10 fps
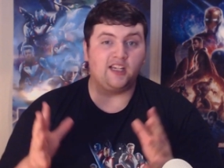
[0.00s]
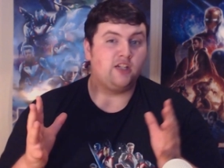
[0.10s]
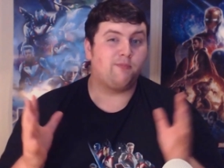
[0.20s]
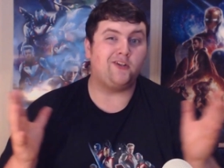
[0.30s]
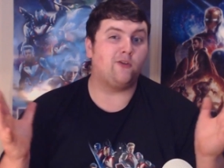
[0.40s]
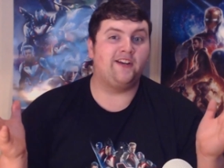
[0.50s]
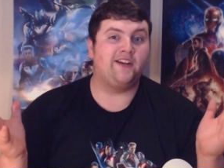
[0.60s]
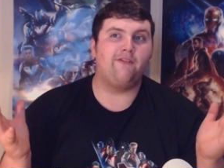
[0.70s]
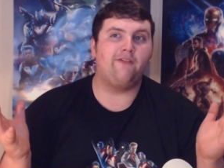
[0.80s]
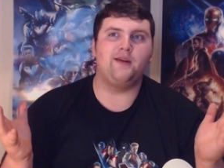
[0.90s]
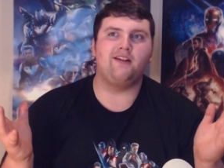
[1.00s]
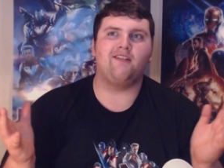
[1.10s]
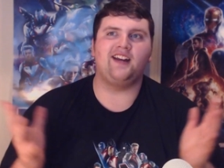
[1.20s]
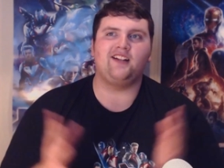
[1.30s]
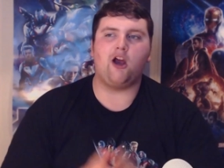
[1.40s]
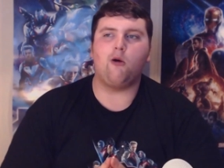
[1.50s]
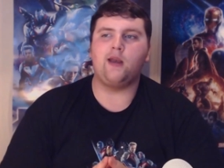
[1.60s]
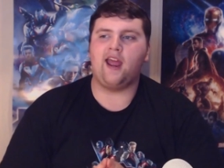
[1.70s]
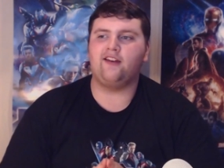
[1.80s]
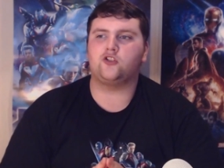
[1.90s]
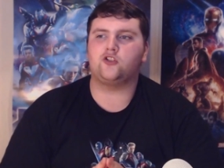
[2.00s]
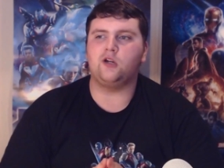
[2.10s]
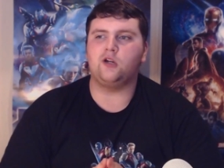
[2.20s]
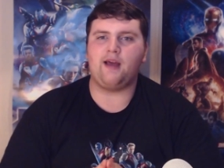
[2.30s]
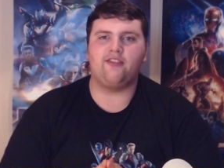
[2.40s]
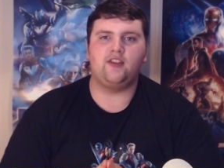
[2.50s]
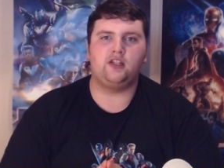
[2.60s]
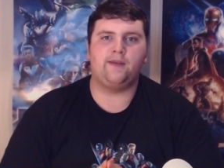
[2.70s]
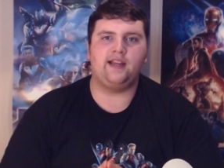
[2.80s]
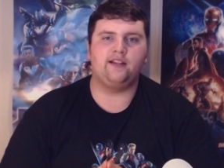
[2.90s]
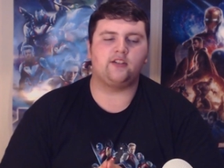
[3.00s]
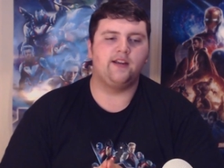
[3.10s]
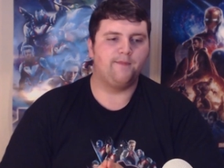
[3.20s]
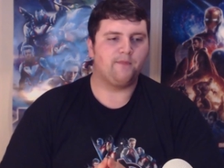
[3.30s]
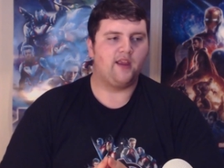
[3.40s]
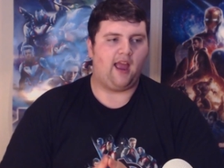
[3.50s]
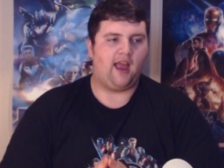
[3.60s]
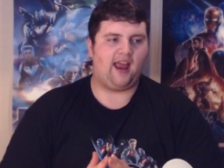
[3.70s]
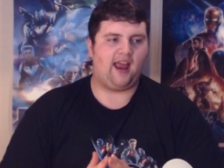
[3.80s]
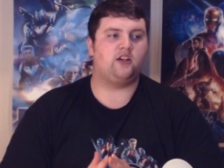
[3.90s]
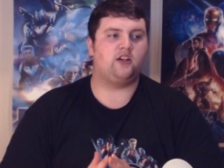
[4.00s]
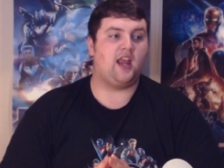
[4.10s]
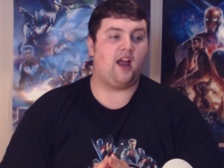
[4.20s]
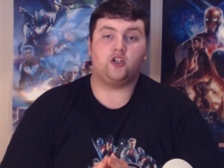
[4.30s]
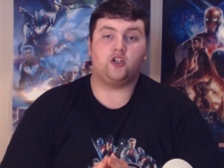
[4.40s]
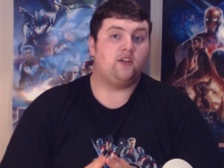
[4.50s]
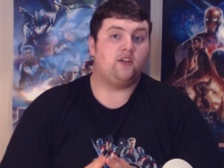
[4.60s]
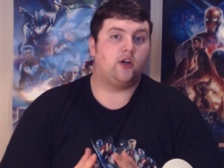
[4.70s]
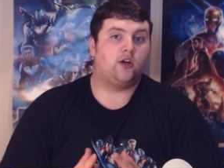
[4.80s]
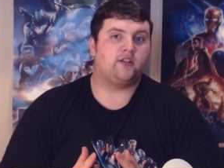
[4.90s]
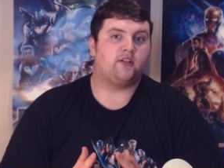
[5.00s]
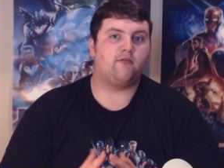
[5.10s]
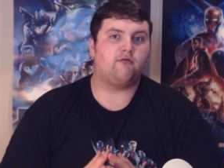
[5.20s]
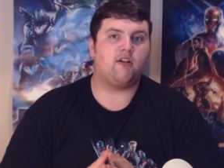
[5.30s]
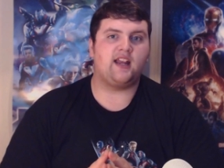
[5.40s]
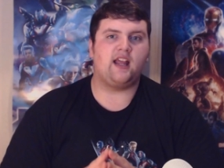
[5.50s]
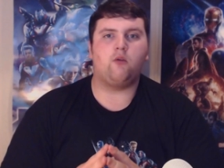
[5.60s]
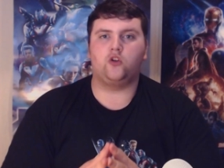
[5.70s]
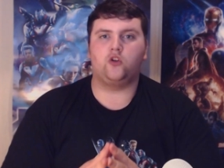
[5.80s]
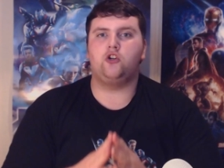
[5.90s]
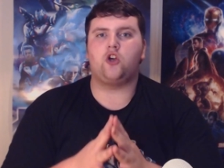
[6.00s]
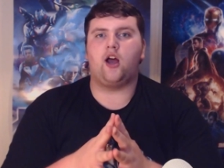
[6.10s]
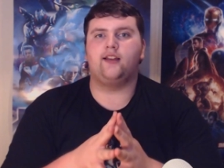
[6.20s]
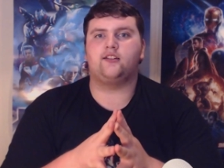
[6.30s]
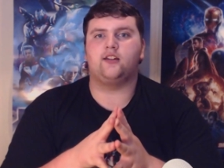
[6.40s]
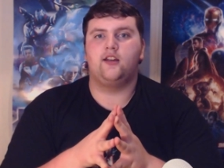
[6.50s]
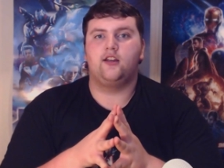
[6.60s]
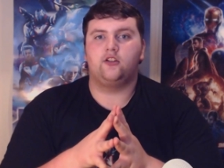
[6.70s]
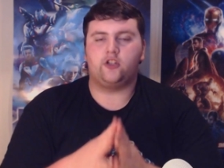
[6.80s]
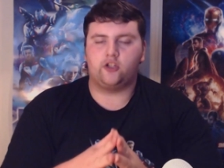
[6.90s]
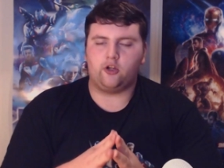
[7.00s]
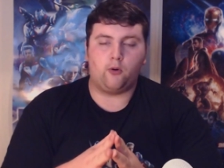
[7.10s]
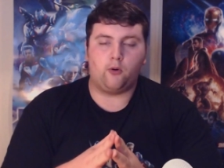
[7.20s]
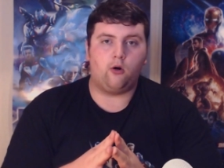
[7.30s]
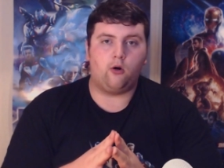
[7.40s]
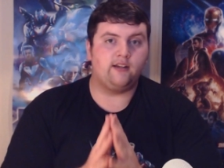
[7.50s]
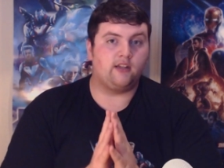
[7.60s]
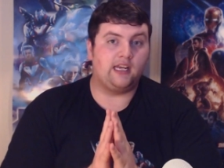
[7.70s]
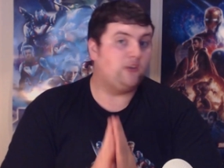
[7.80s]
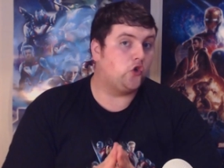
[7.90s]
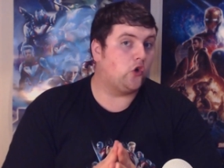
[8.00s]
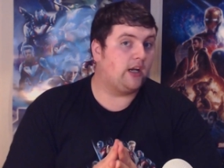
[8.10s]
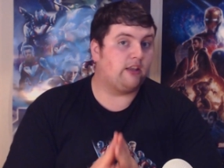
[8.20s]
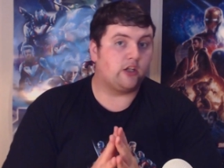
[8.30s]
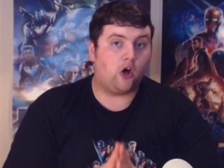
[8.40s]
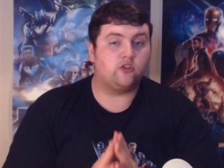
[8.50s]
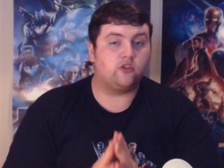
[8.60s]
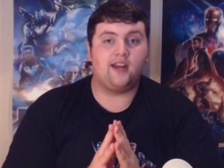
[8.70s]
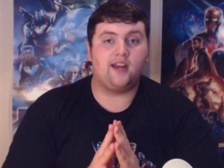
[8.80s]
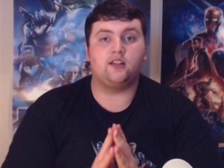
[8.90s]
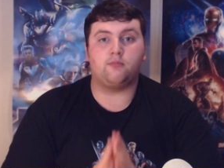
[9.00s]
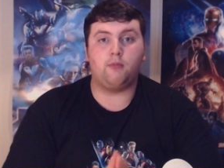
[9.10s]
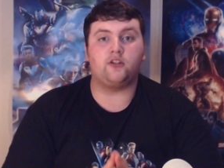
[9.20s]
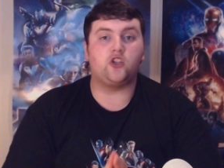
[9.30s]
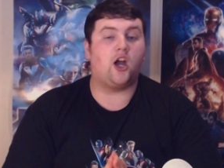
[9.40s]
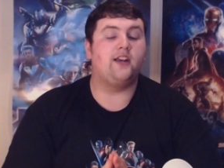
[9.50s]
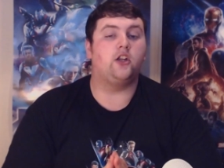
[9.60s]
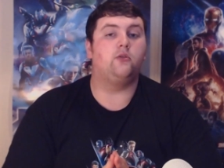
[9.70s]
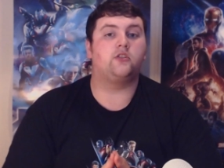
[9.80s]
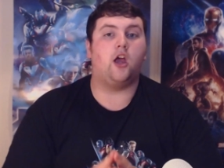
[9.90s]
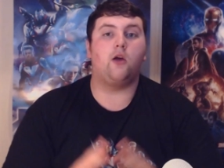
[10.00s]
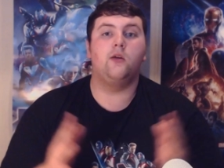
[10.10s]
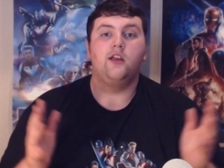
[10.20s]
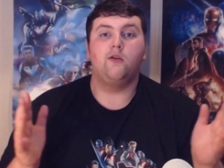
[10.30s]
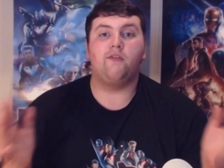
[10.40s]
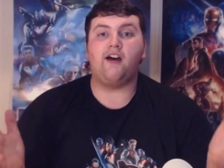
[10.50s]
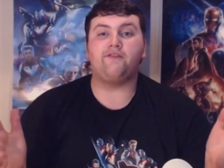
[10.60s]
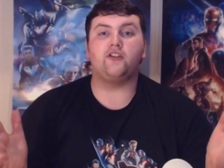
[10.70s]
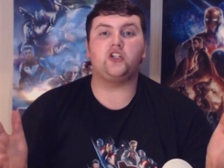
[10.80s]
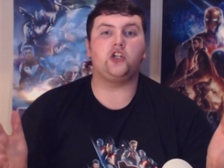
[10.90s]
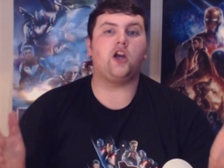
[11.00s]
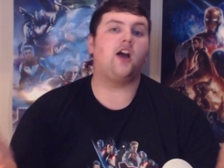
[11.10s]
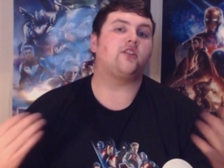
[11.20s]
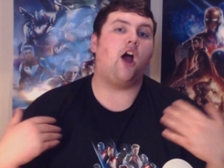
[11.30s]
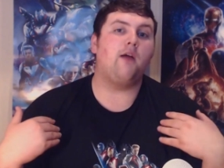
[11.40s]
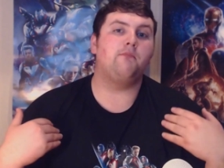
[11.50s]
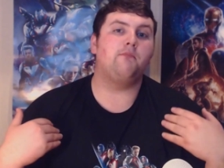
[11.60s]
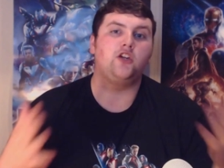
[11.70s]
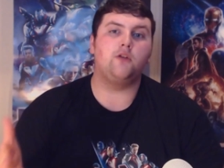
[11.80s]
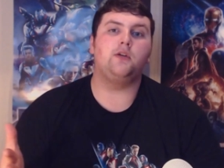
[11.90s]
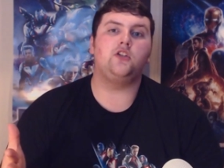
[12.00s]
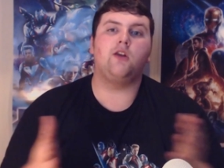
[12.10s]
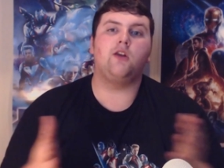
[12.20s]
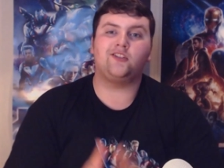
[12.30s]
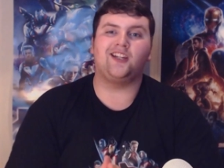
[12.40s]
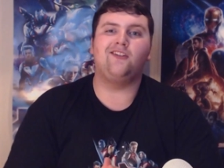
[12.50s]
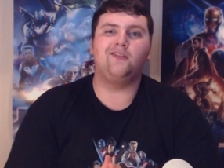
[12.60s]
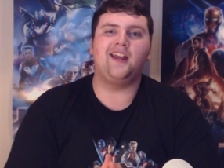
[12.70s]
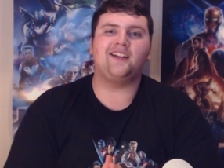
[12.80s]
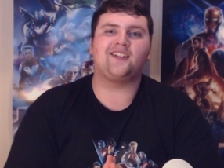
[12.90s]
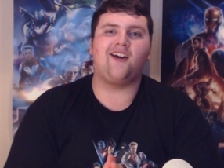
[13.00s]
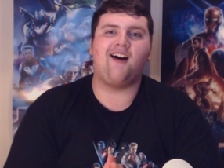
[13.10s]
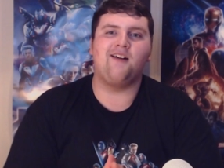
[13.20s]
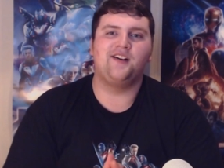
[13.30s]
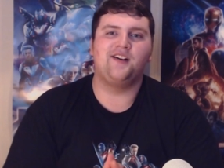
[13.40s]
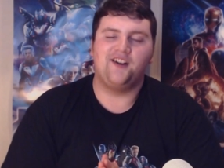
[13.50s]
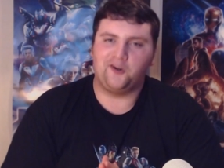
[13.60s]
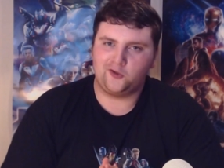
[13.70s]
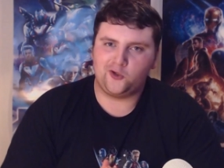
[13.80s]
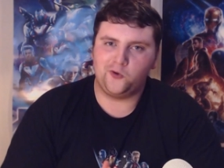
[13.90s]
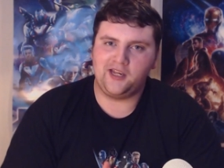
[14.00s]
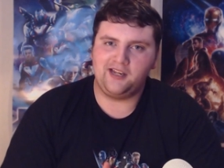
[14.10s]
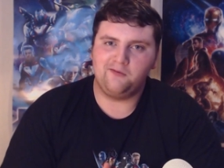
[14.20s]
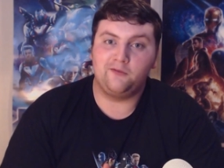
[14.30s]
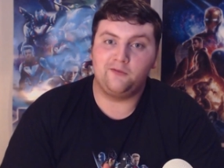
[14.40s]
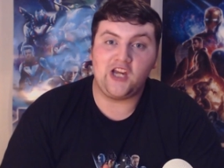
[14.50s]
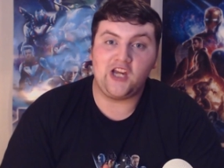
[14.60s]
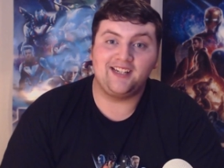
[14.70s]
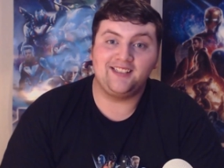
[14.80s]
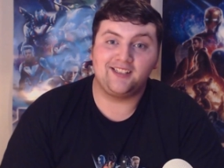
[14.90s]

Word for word: a special video for me, really, going ahead and talking about these things. And yeah, I just enjoyed myself, really. I want you guys to support and enjoy the content as much as I do. So, without further ado, guys, I've been me, you've been you, and I'll see you next time on Talking with Jay